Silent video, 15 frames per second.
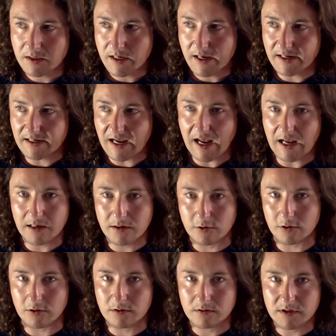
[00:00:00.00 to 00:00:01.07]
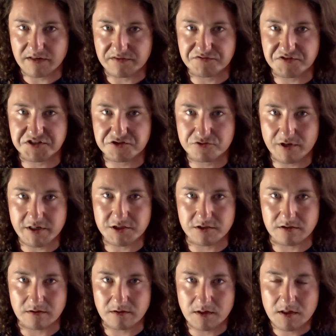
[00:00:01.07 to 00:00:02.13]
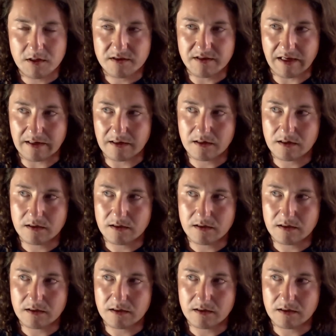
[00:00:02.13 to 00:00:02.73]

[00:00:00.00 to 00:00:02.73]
and anger and frustration that,